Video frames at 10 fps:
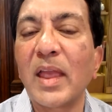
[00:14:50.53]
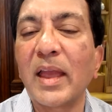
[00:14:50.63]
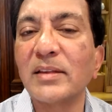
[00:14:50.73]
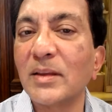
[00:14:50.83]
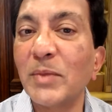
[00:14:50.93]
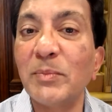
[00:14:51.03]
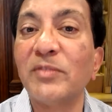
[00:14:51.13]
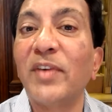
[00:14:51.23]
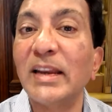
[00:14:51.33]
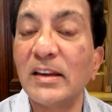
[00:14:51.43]
Some people
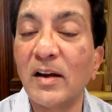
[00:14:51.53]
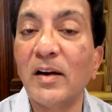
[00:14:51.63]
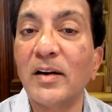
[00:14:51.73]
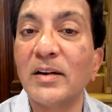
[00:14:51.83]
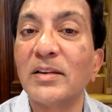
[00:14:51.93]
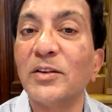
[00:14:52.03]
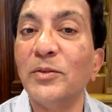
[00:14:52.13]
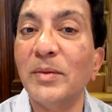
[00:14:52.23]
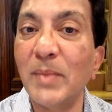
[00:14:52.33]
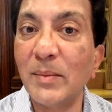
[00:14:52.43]
find it hard to
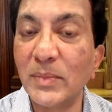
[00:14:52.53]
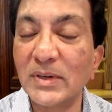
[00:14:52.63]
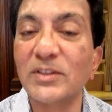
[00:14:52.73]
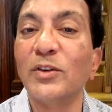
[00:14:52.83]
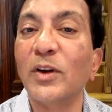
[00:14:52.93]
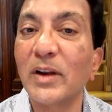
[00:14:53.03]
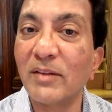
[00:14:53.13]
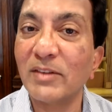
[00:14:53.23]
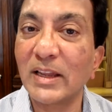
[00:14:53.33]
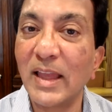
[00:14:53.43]
remember, so you've got to have
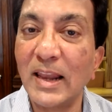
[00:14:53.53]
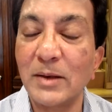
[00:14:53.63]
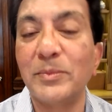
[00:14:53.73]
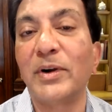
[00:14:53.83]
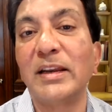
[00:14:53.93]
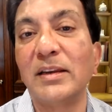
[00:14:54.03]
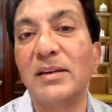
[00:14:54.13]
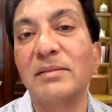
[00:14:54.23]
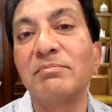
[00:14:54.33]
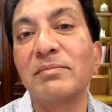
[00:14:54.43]
a calibrated
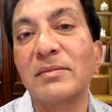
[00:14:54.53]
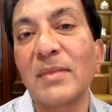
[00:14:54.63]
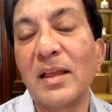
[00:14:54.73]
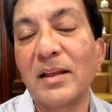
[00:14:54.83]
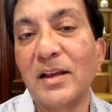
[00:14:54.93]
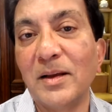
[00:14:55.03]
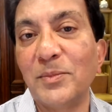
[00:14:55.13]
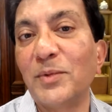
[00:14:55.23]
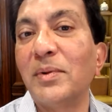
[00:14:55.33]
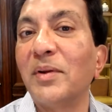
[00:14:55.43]
cup
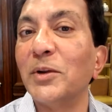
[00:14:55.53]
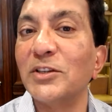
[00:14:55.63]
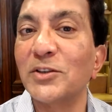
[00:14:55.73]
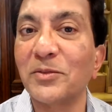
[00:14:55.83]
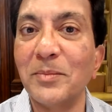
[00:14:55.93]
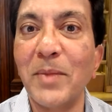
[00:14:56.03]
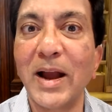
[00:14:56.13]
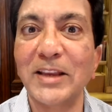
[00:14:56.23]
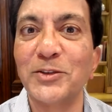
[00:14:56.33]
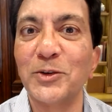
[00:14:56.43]
which
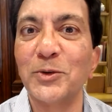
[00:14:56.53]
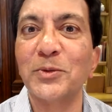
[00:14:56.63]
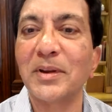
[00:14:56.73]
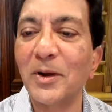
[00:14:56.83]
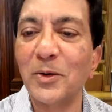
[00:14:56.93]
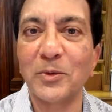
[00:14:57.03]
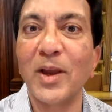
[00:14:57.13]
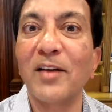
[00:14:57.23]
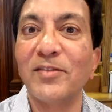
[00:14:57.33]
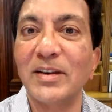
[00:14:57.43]
reminds you that, oh, you
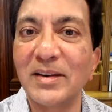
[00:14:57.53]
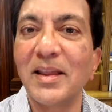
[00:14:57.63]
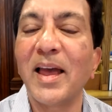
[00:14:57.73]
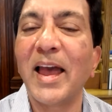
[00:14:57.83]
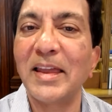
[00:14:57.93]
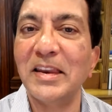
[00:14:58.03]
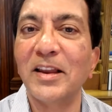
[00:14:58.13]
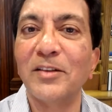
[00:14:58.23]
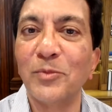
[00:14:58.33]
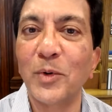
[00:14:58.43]
haven't had
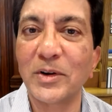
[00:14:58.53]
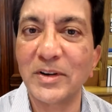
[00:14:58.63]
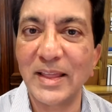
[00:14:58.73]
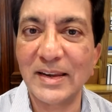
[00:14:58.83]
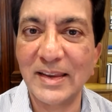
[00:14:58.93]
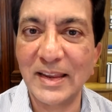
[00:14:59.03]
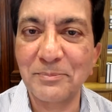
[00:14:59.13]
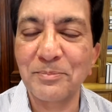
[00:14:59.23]
enough water that day.